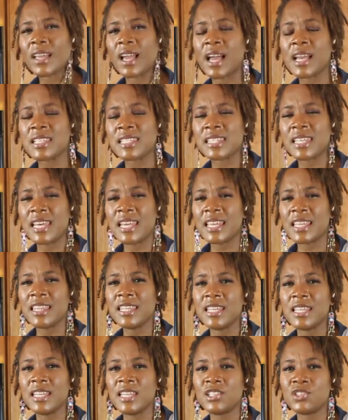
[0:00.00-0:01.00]
I said in
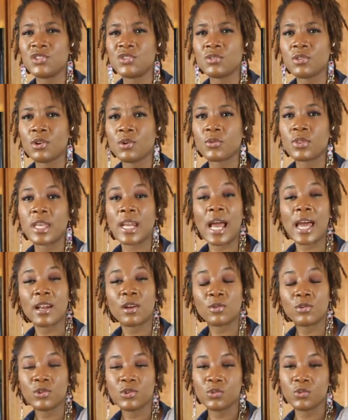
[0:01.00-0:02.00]
the intro that I
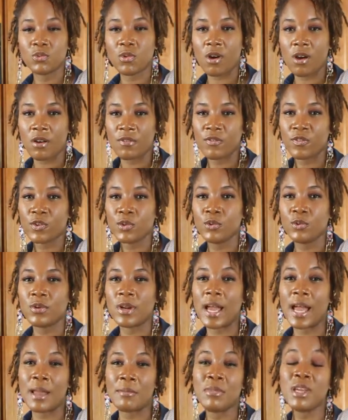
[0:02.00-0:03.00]
don't do raw food.
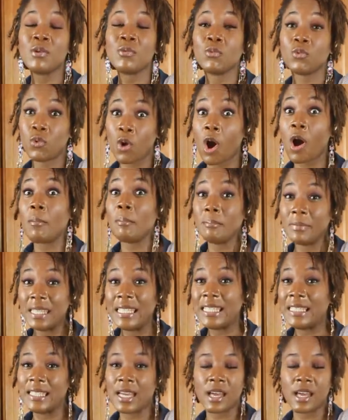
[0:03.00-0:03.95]
I meant raw meat.